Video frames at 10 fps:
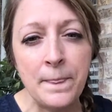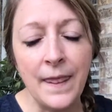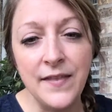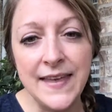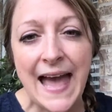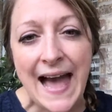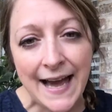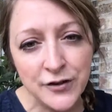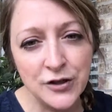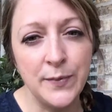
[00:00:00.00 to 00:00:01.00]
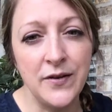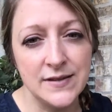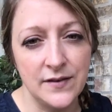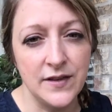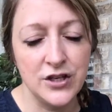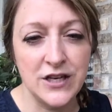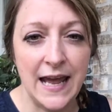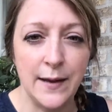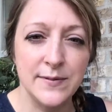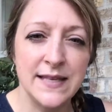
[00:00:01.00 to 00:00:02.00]
the attributes of the
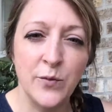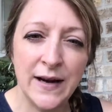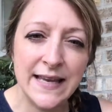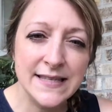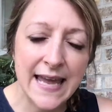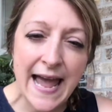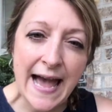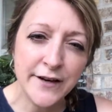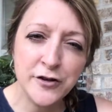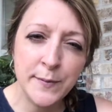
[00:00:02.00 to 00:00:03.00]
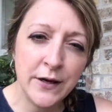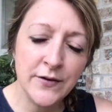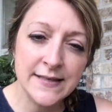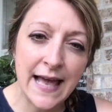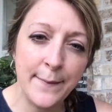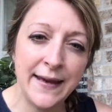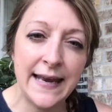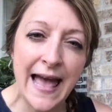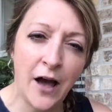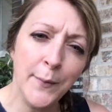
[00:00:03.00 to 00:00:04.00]
shapes. And when I say attributes, I mean
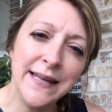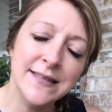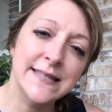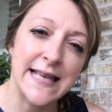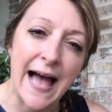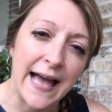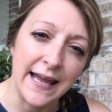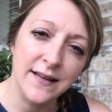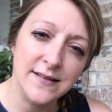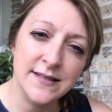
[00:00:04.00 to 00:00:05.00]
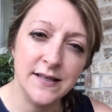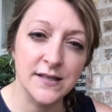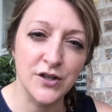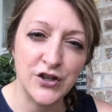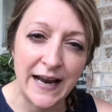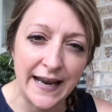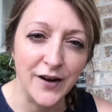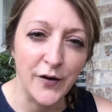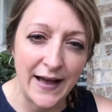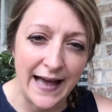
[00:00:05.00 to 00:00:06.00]
how many sides does a
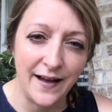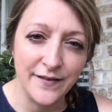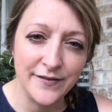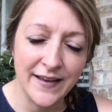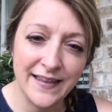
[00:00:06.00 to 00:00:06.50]
triangle have?